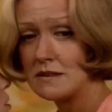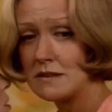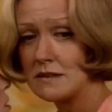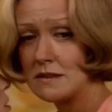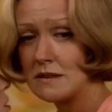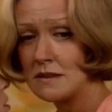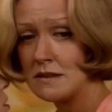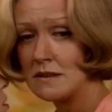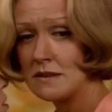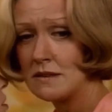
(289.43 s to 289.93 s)

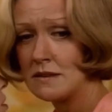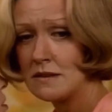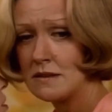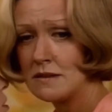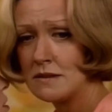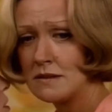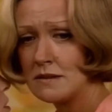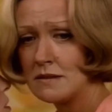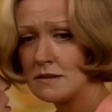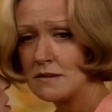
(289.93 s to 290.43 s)

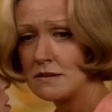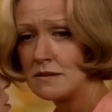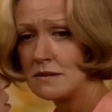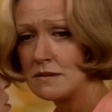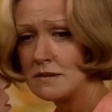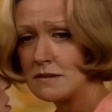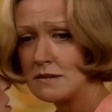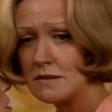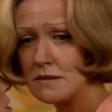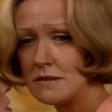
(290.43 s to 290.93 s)

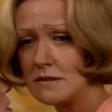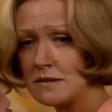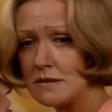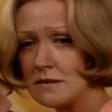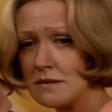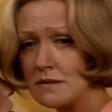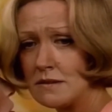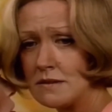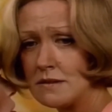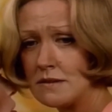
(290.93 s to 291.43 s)

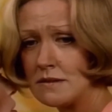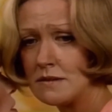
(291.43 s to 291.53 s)
No one is speaking in this clip.